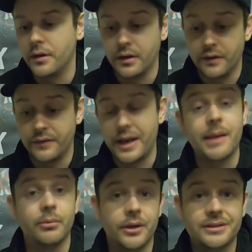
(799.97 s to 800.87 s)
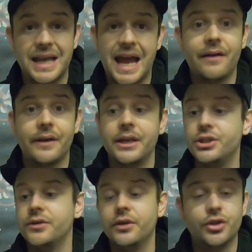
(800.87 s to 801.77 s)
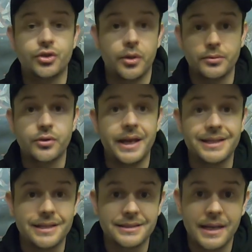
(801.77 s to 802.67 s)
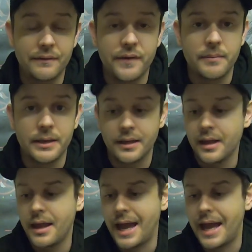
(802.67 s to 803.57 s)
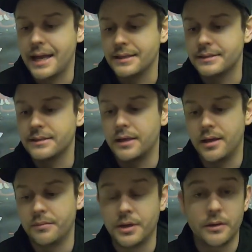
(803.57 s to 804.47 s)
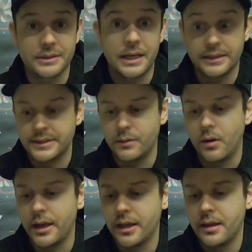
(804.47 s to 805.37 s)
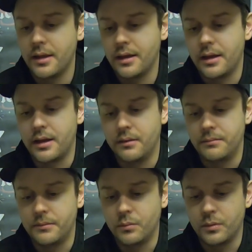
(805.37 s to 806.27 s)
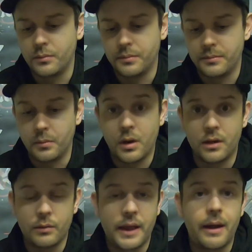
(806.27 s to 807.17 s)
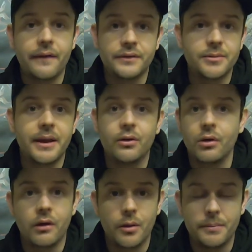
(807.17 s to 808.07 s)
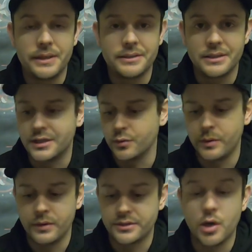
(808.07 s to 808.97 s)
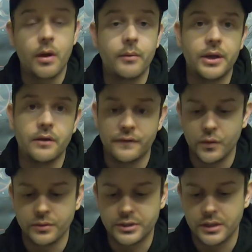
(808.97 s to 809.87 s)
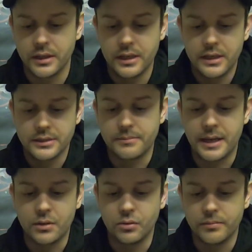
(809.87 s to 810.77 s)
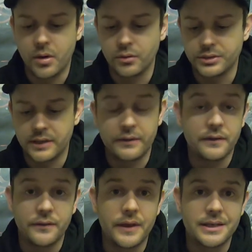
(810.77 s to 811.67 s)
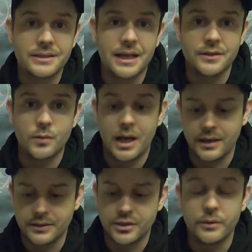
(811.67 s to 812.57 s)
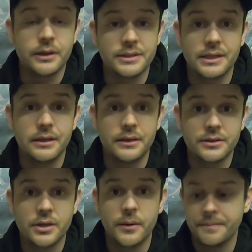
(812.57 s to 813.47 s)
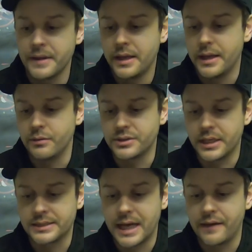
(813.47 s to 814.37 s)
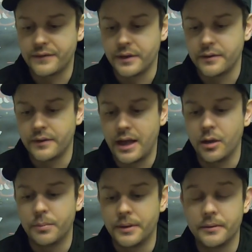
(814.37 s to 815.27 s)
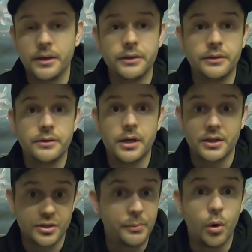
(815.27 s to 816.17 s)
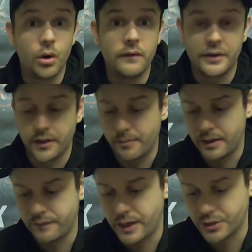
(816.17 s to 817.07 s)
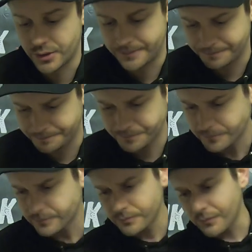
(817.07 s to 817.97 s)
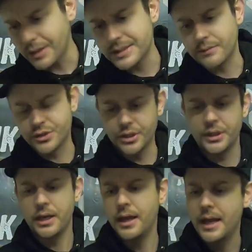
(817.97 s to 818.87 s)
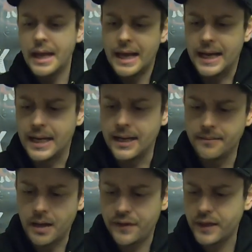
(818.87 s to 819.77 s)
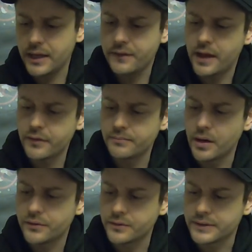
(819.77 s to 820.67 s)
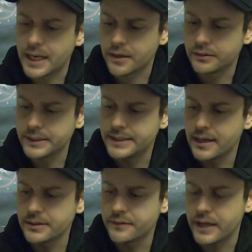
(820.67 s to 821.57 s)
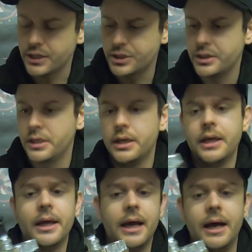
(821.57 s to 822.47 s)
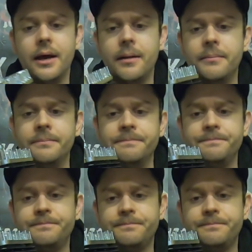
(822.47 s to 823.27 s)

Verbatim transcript: have enabled us to have an engine that just drops straight into the same fitment as um, you know standard C Y. Um, well, without having to make all our own pieces, because there's no way we could afford to to make all the molds and everything for this, as well as doing the cylinder. So it was nice to have the, the help and, and kind of support of another manufacturer. So that was good. Um, I think I've covered most of the technical details of the engine. Um,